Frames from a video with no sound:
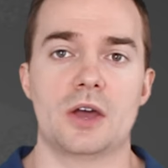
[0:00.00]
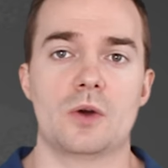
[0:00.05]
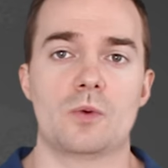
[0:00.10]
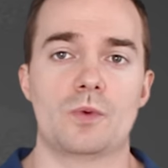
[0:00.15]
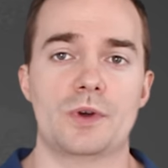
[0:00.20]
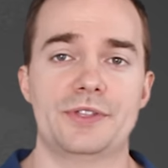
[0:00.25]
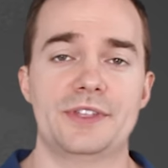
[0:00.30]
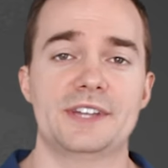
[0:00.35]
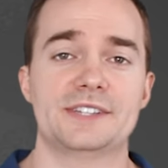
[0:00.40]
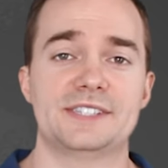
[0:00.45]

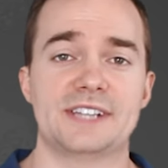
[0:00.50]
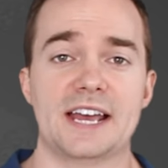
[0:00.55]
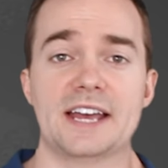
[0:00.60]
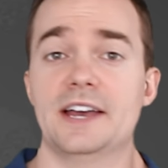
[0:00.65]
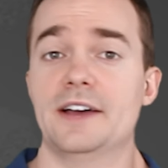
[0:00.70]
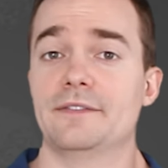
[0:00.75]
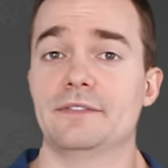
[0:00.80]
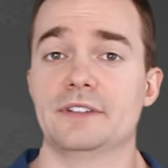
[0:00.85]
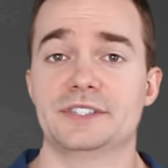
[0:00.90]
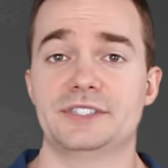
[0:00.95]
with the
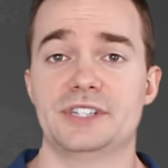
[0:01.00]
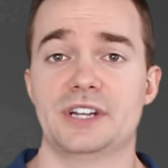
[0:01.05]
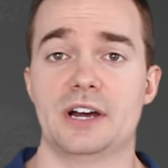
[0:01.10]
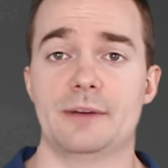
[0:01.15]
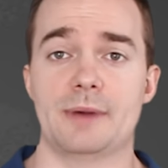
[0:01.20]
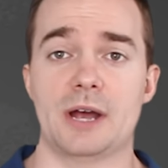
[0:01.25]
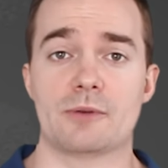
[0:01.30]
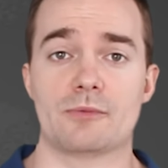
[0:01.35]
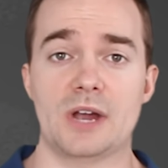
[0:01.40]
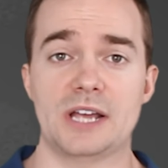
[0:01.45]
intent of listing
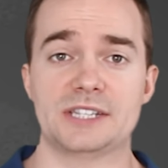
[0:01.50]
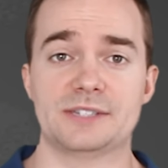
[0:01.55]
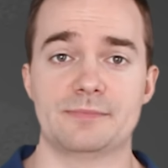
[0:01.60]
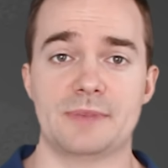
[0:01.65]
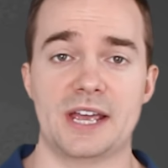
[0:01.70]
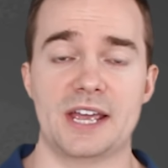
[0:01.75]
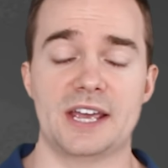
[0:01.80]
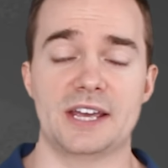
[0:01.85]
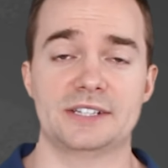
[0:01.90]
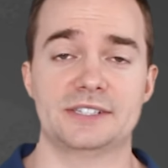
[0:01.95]
on my
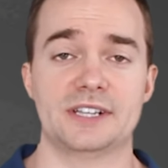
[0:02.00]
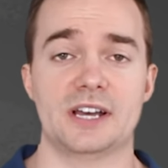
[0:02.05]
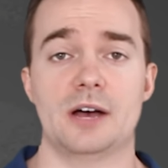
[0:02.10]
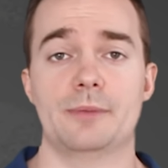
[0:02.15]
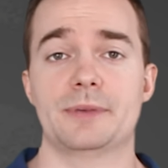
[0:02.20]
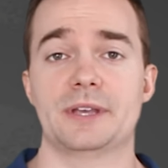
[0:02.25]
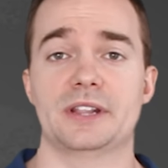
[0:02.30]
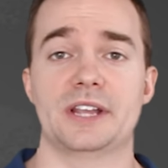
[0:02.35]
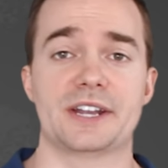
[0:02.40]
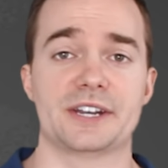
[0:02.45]
resume to
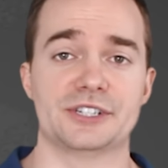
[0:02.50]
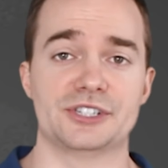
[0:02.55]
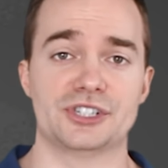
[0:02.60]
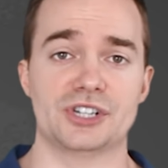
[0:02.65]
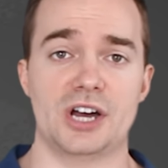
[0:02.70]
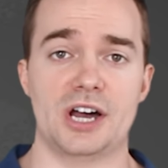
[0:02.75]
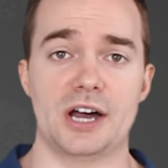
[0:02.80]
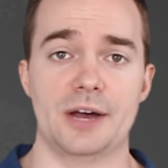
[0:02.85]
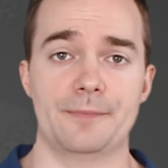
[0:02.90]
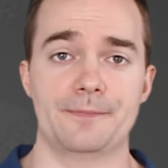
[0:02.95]
help me land a
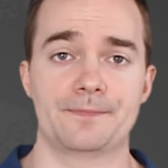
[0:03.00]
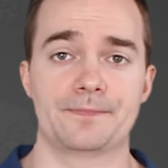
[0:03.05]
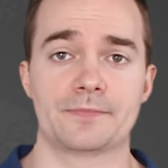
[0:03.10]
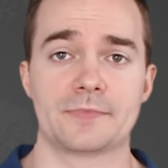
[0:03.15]
job.